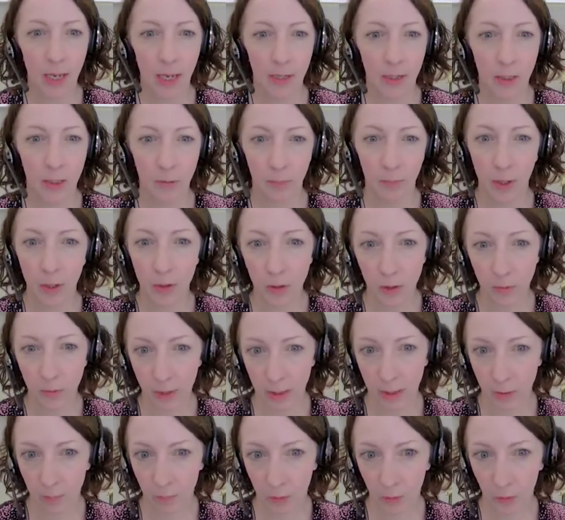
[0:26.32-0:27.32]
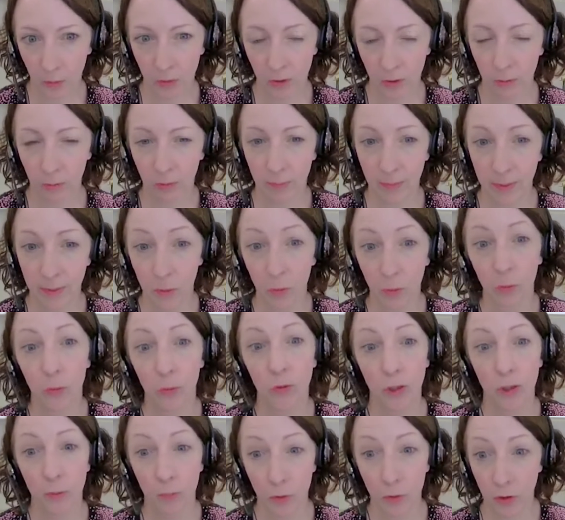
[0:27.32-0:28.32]
and postmenopausal women
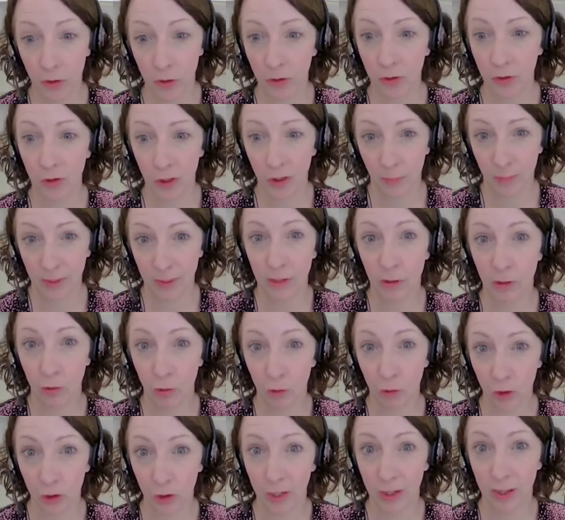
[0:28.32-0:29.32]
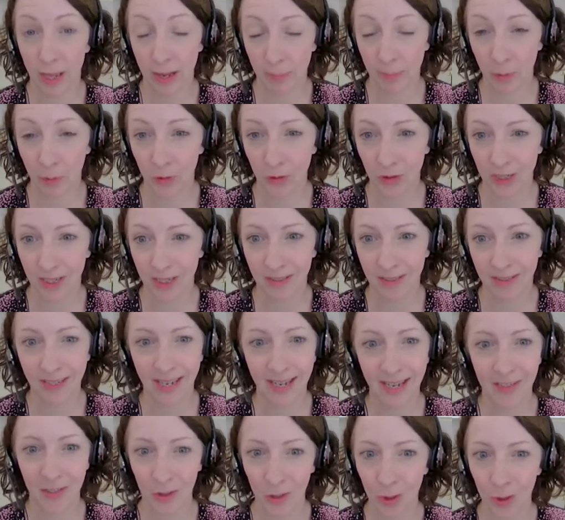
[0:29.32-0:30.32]
also produce some oestrogen in their bodies,
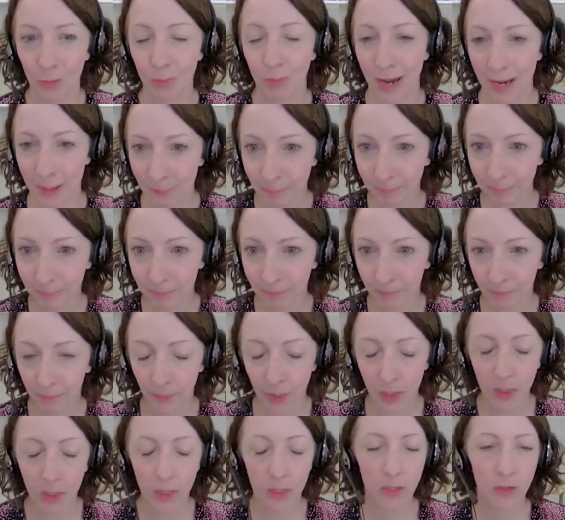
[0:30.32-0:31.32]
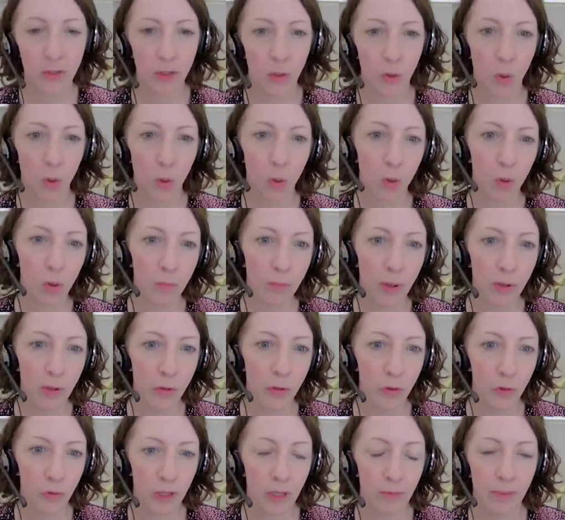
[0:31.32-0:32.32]
as do men. So
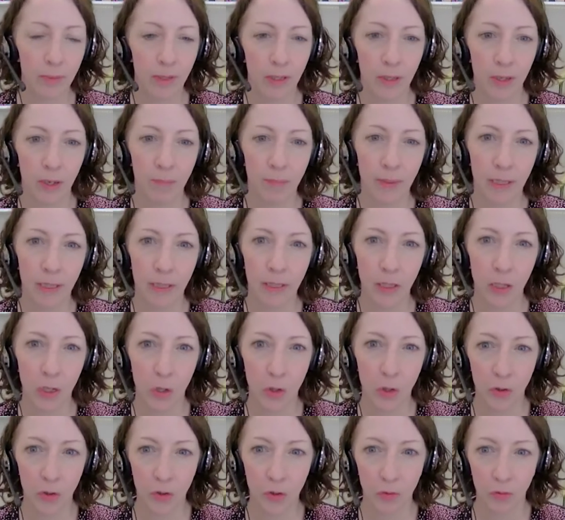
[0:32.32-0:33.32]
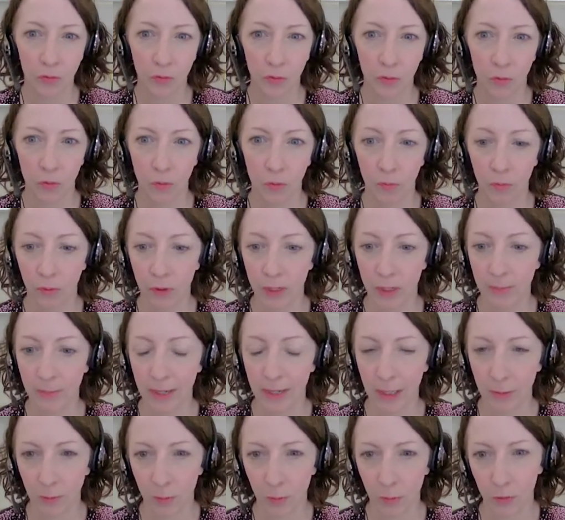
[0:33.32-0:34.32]
hormone treatment can be used for
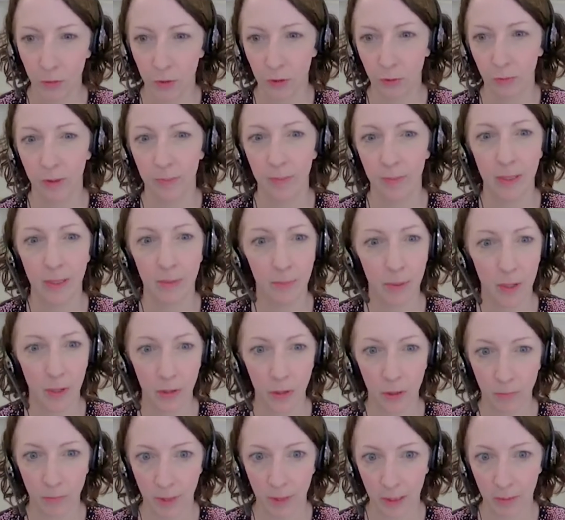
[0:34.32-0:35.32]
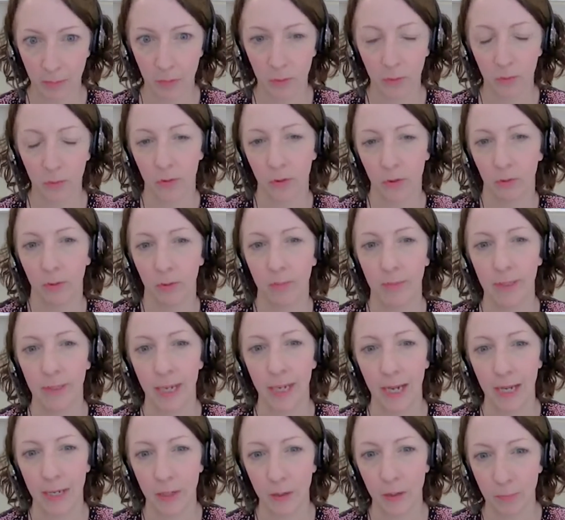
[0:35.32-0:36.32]
premenopausal women, postmenopausal
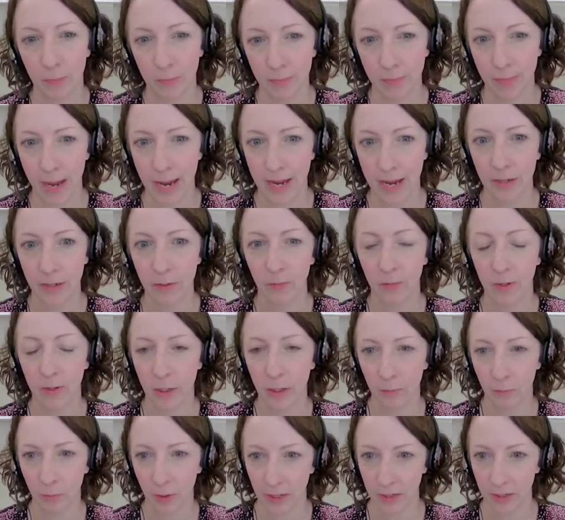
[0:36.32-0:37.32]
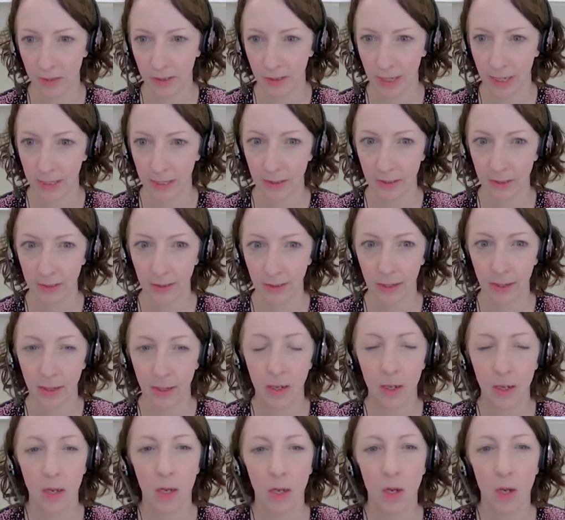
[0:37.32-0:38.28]
women, and men with breast cancer